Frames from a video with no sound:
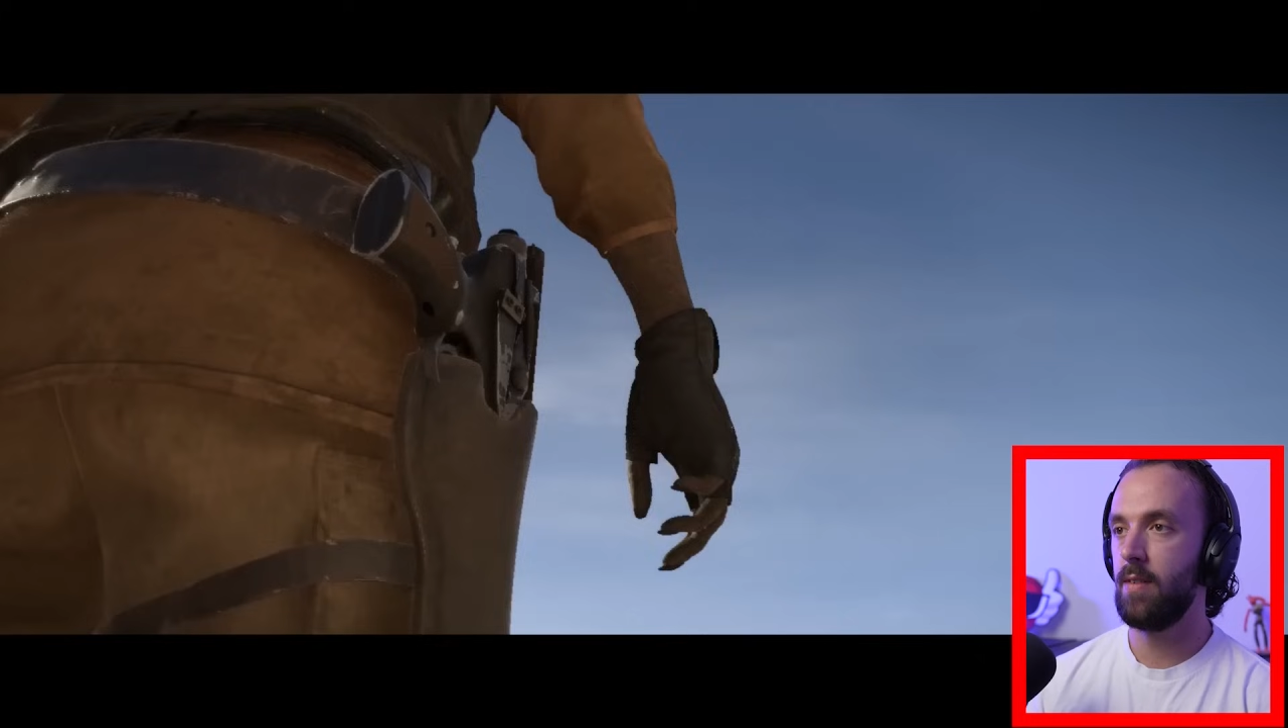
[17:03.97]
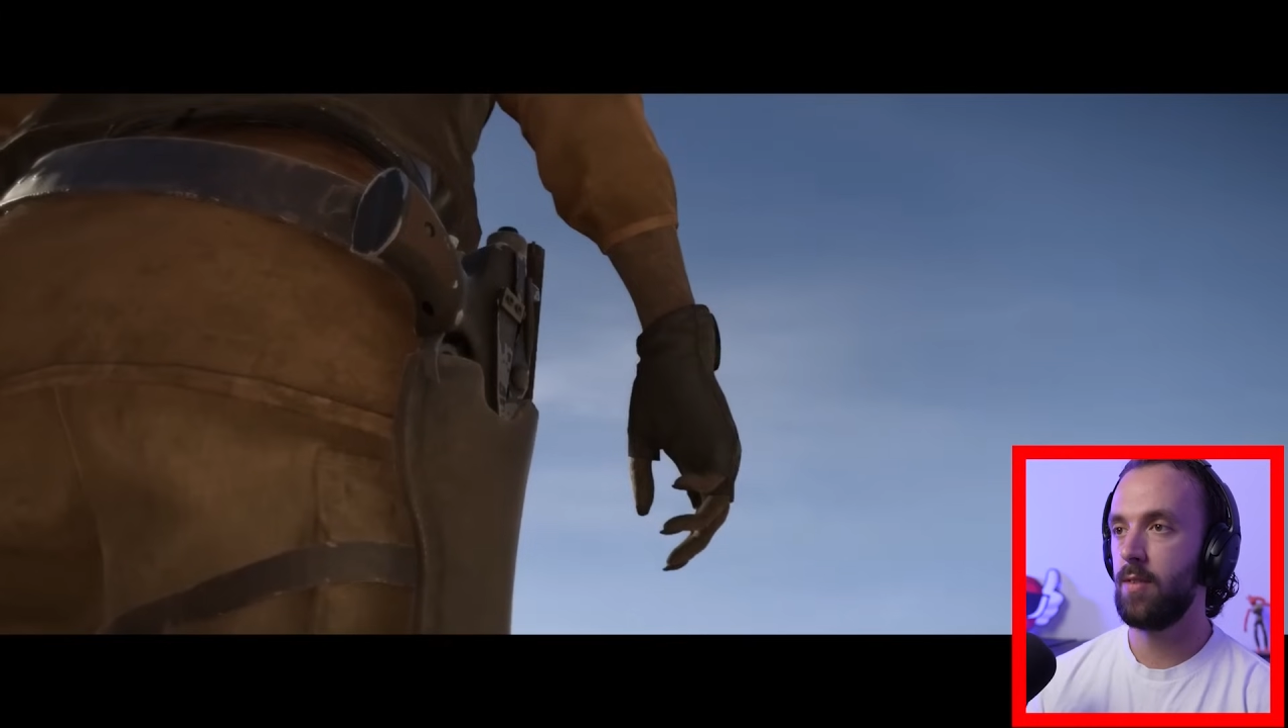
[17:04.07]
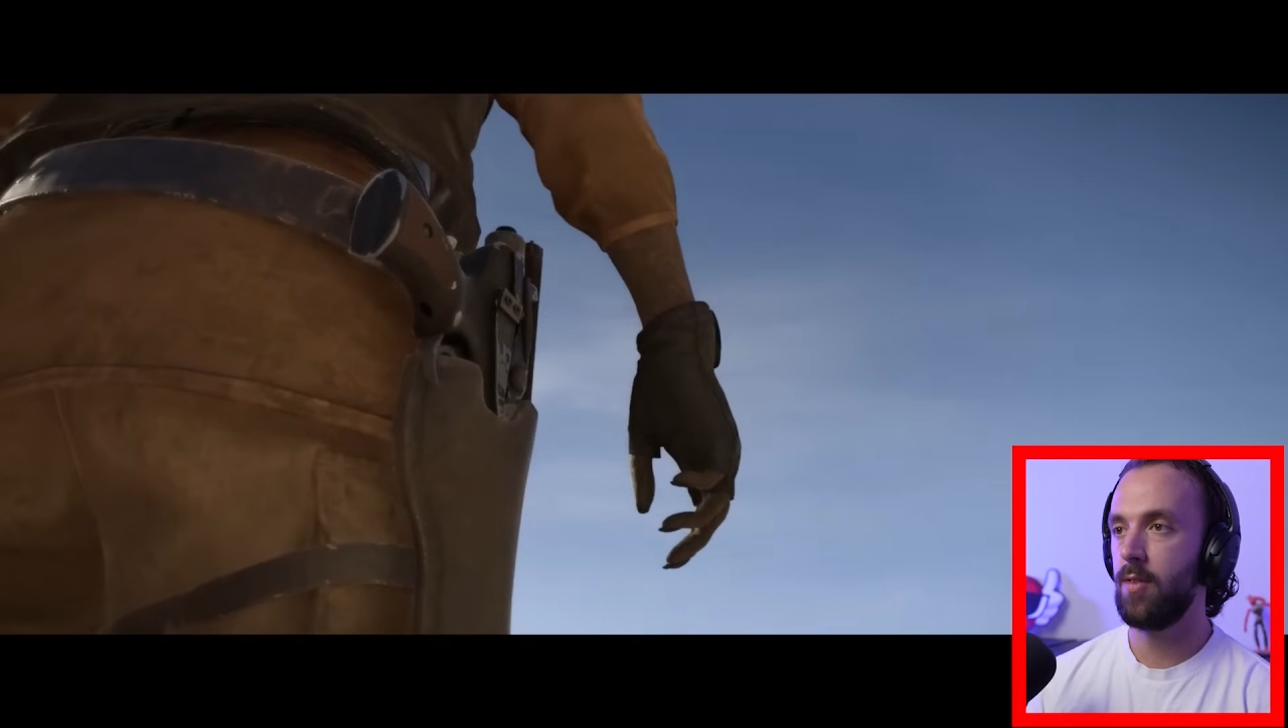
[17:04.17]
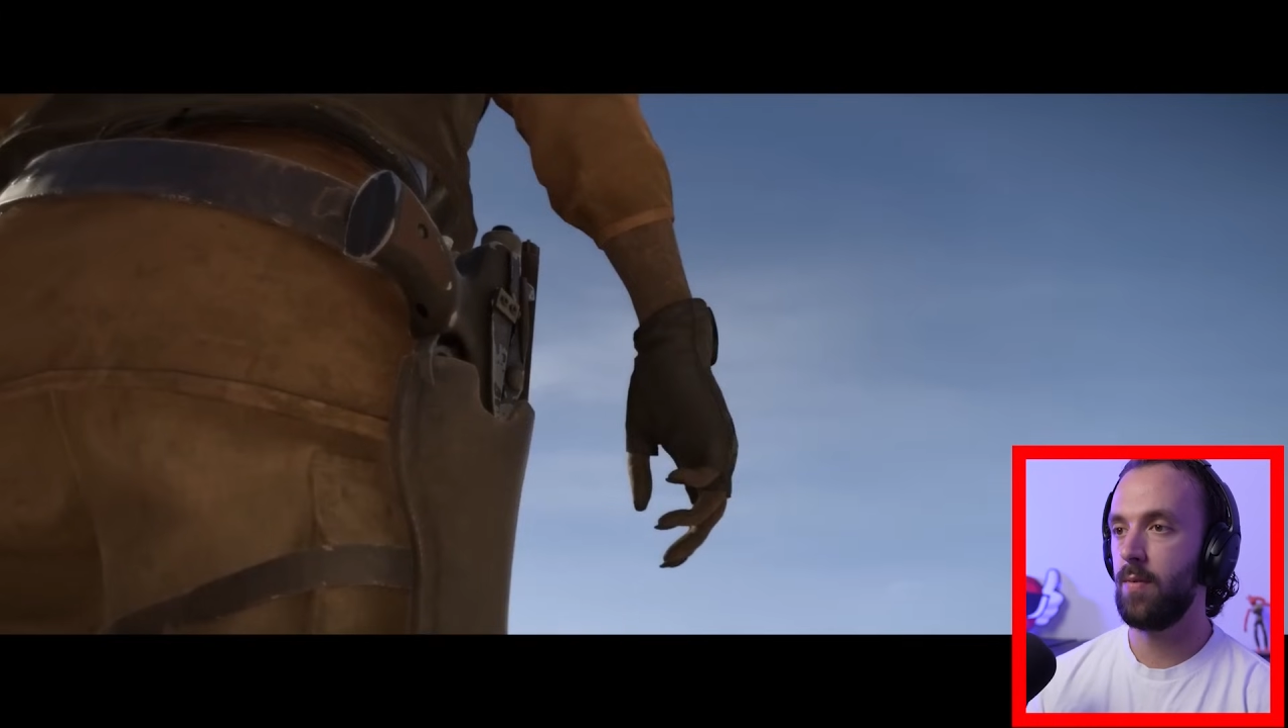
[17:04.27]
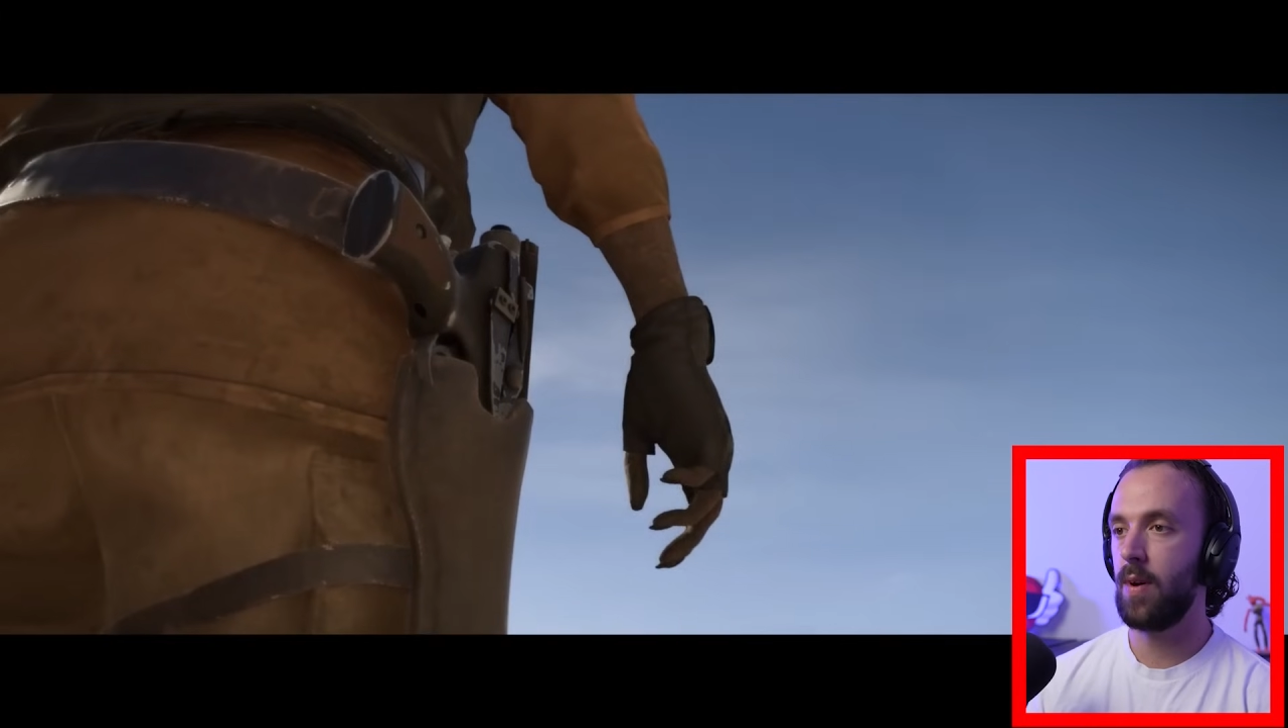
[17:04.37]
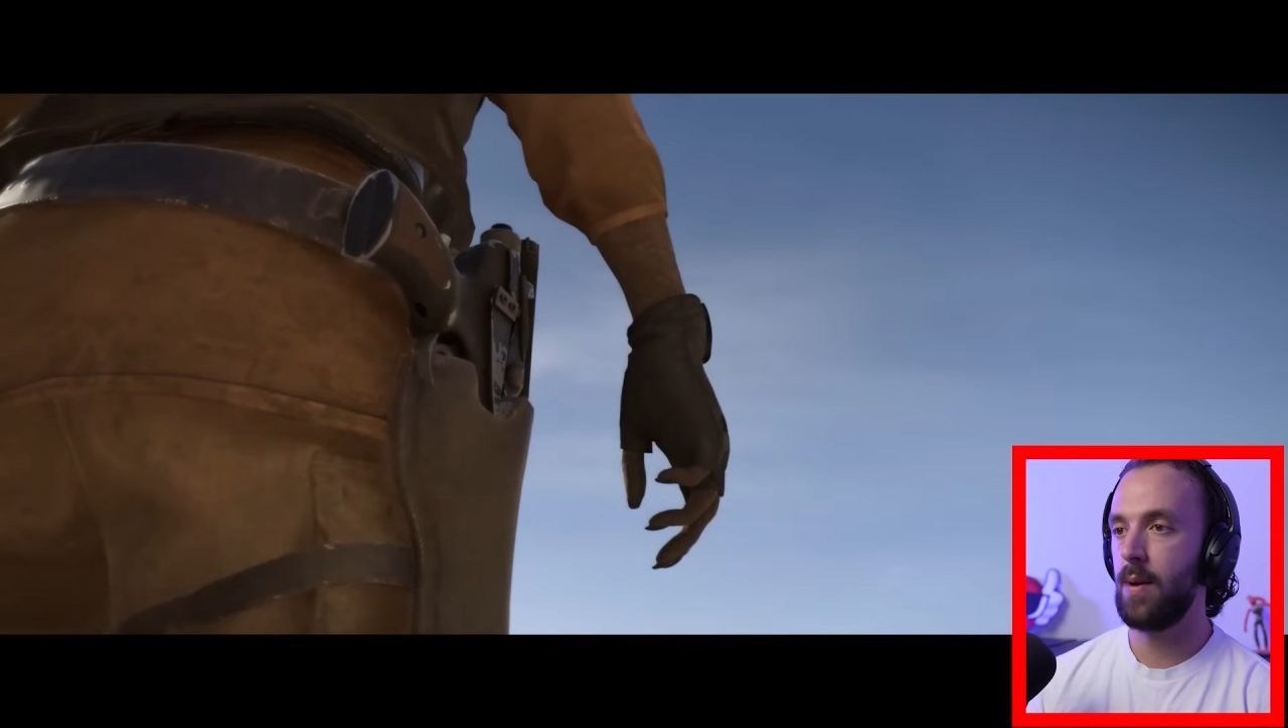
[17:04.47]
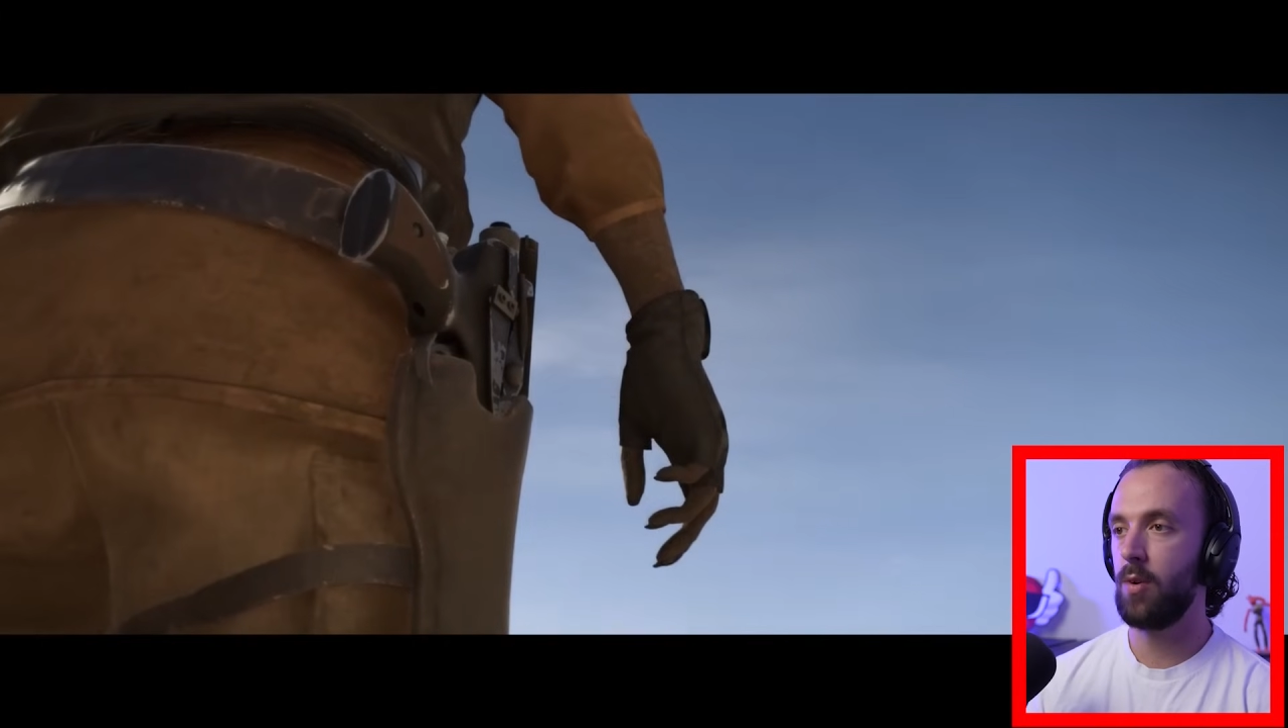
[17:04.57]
It's the vibe we're